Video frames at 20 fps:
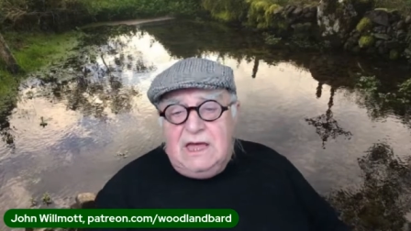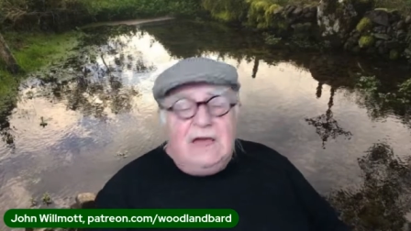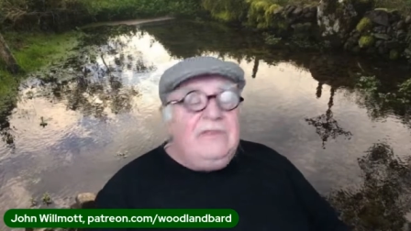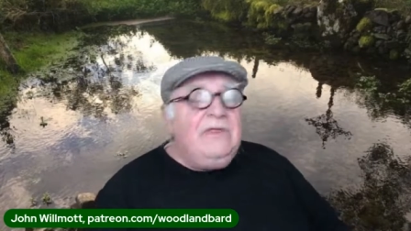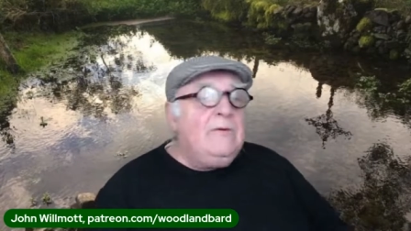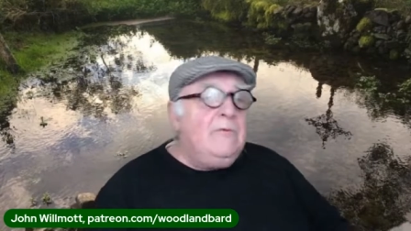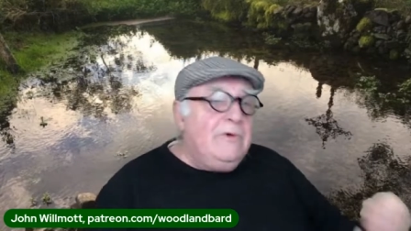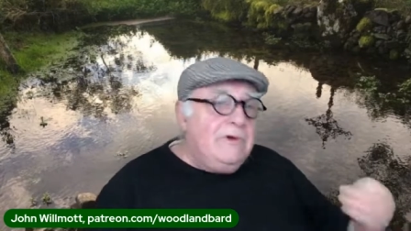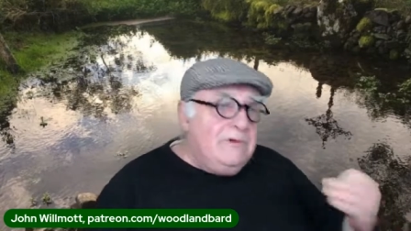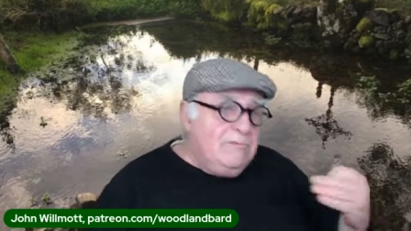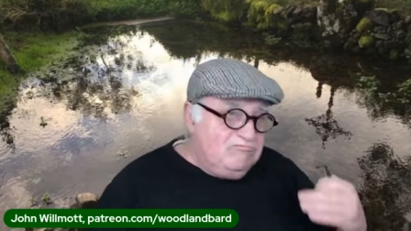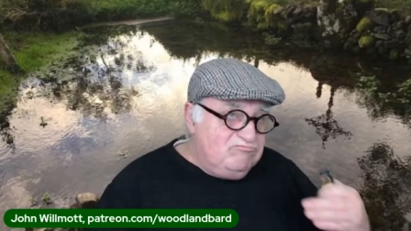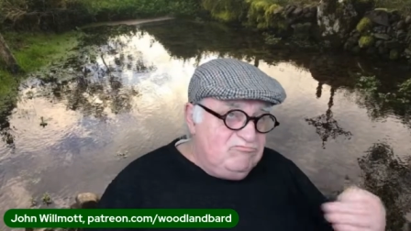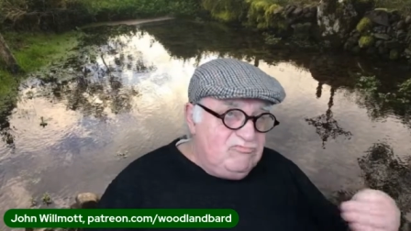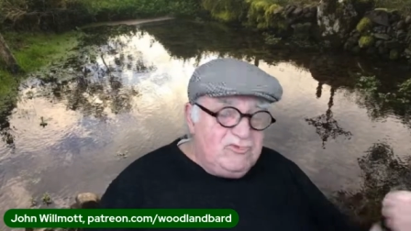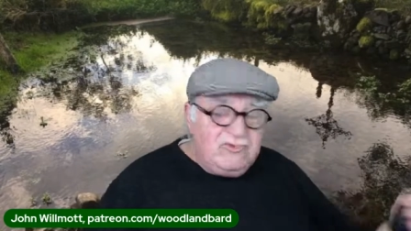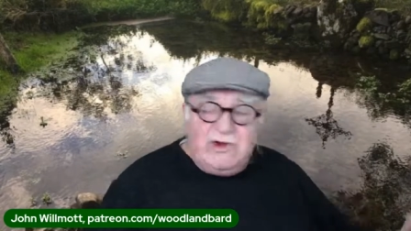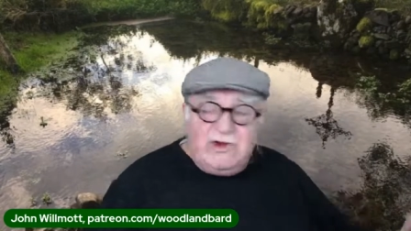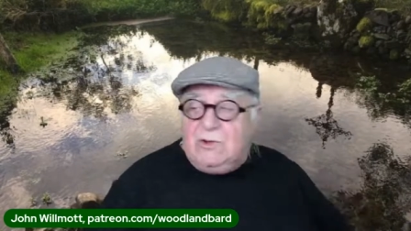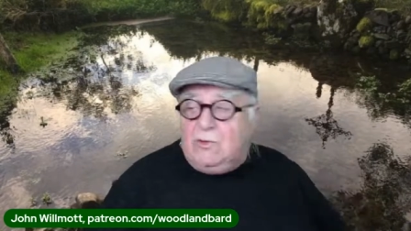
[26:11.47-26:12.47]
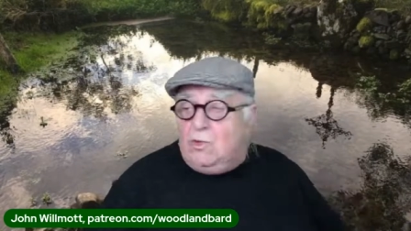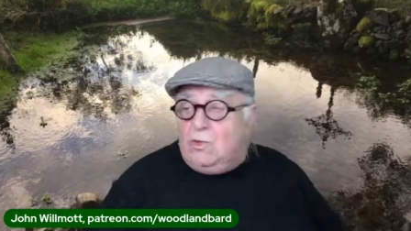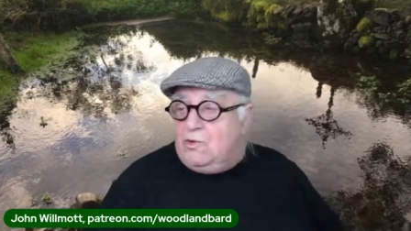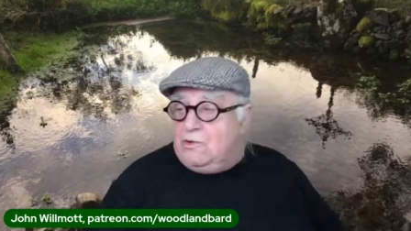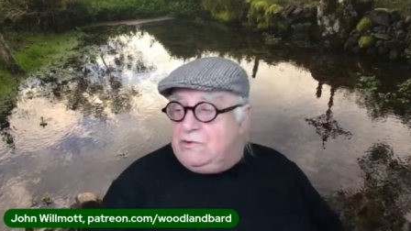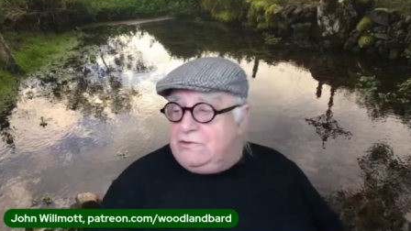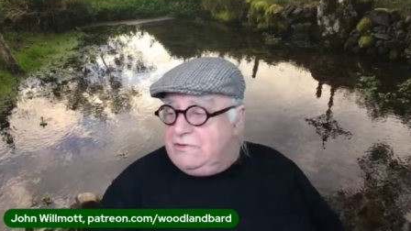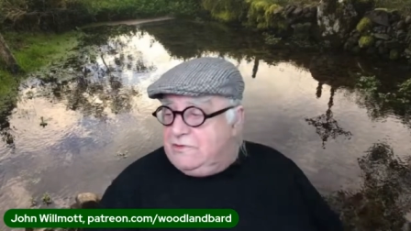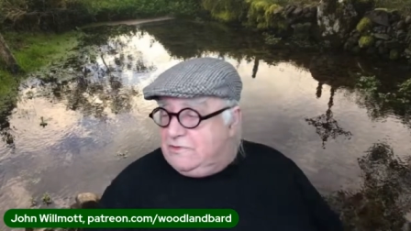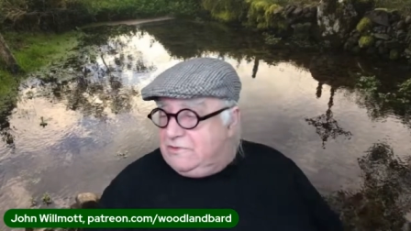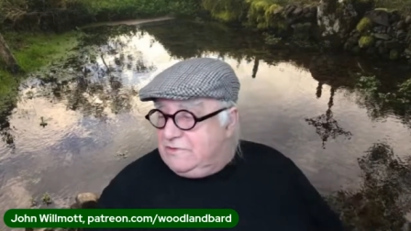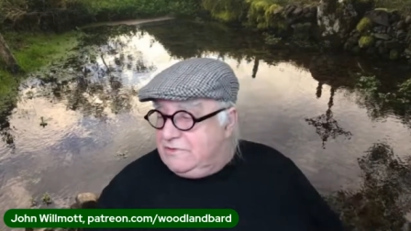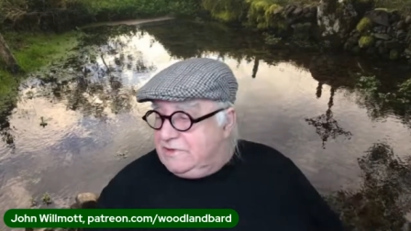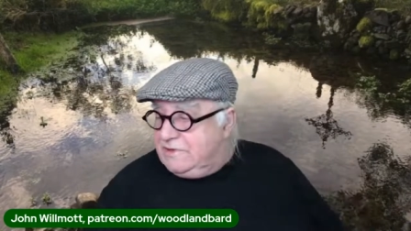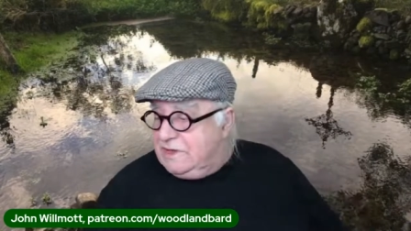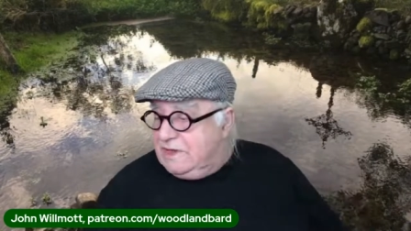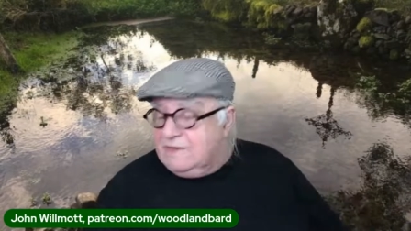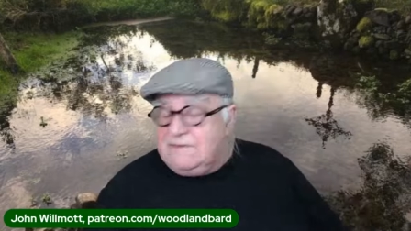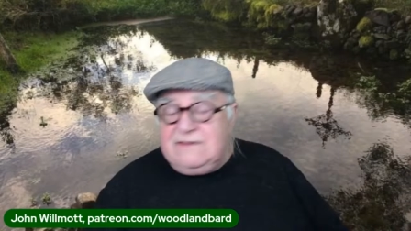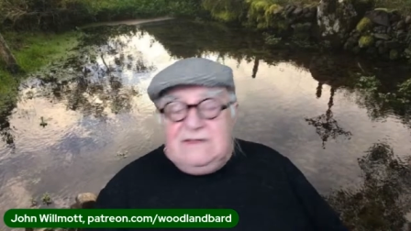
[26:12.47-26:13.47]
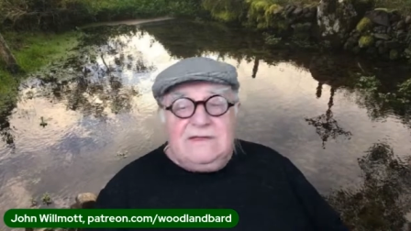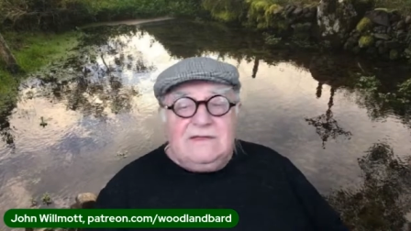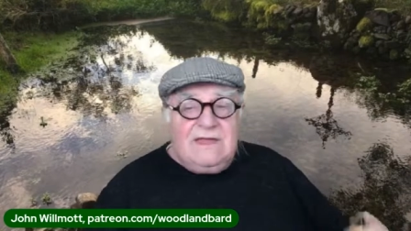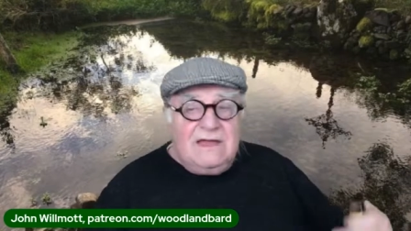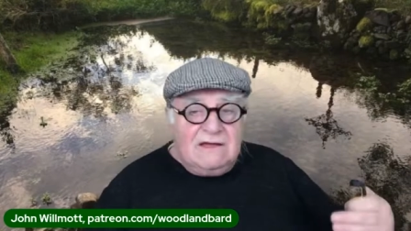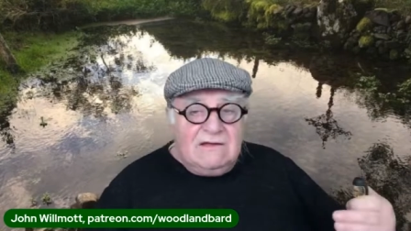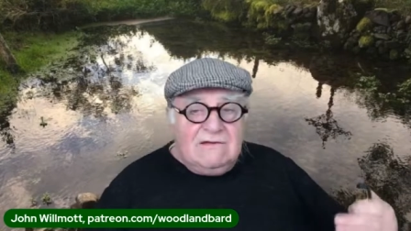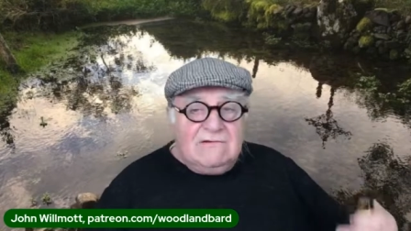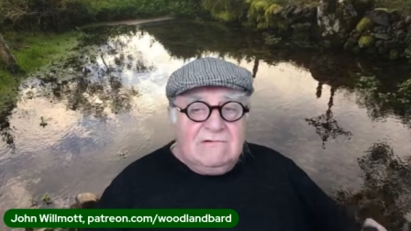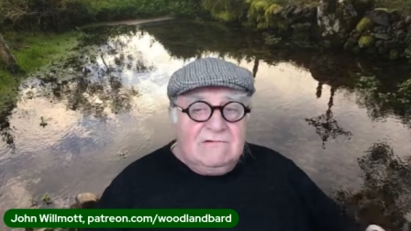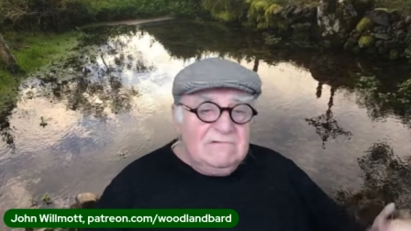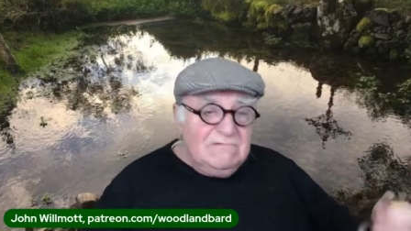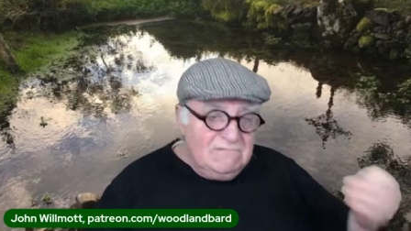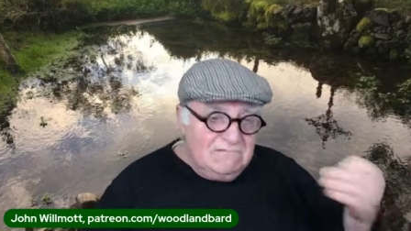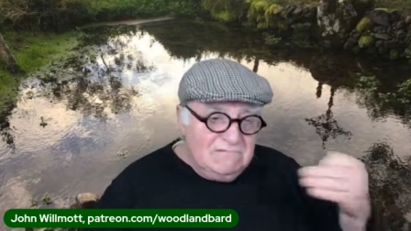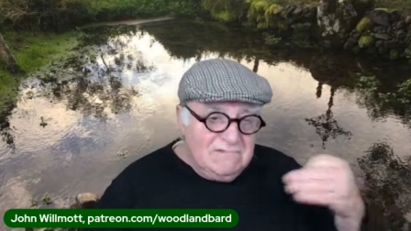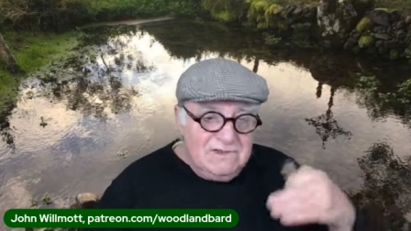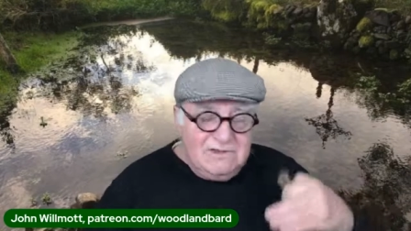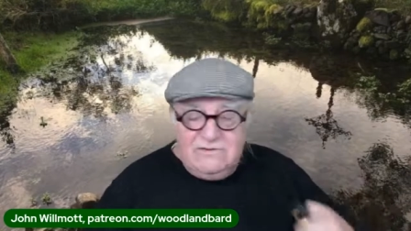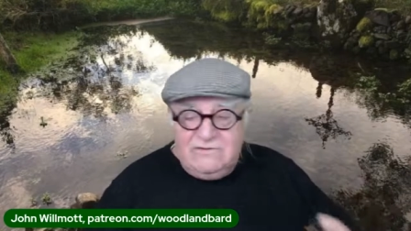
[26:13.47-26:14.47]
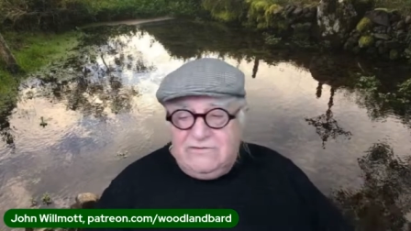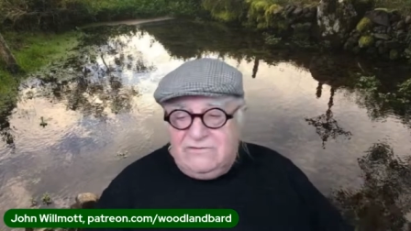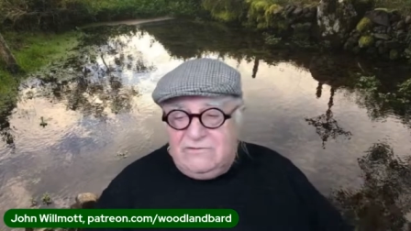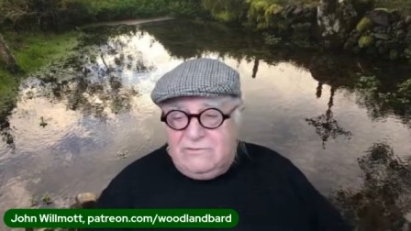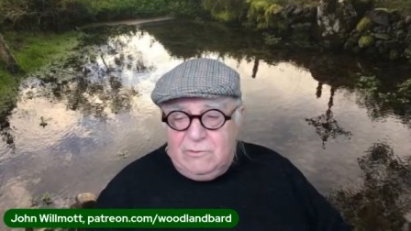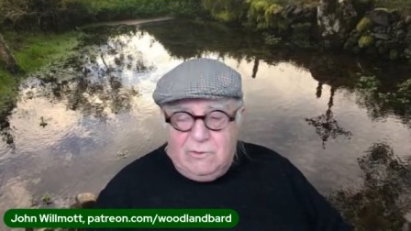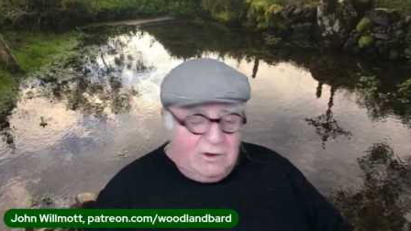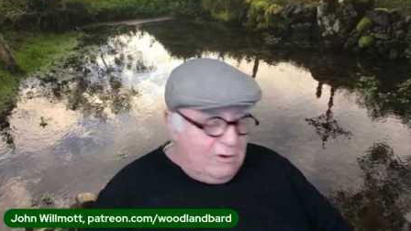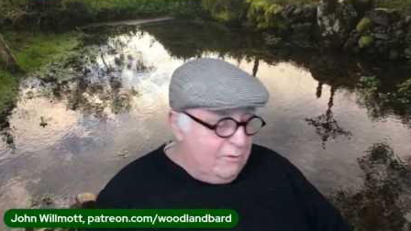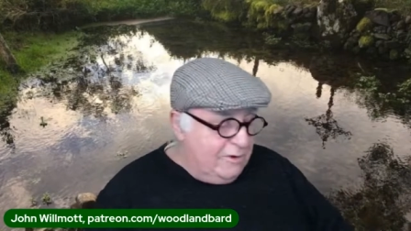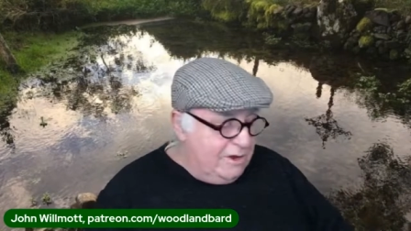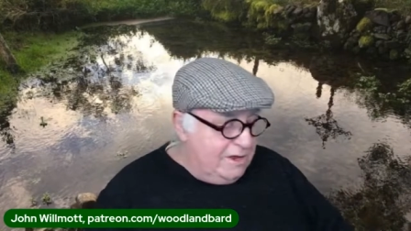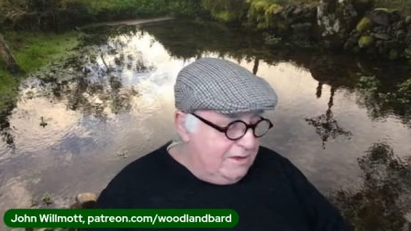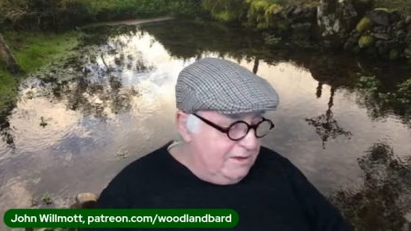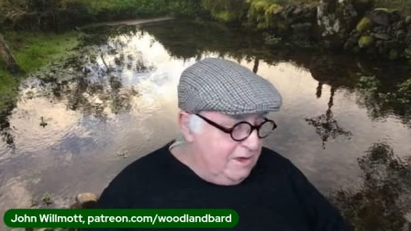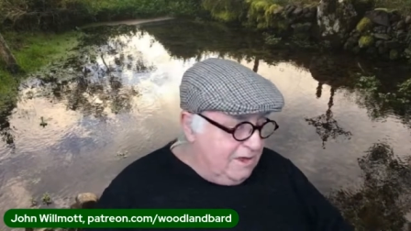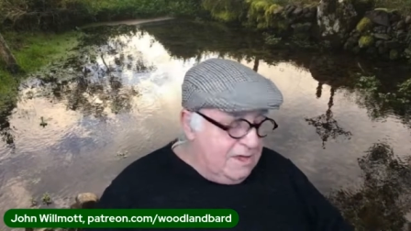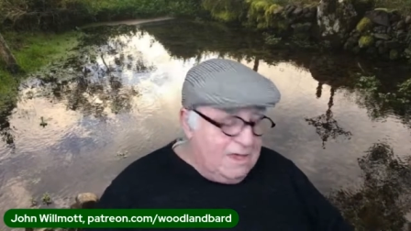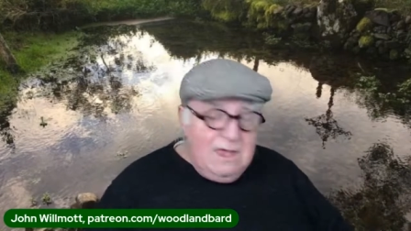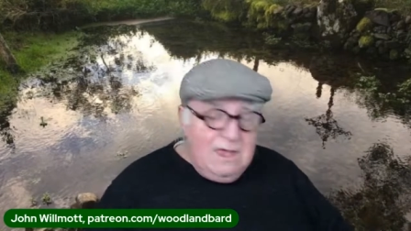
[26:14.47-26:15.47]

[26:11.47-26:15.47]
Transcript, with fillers: and then we drink water to get it down and swallow it.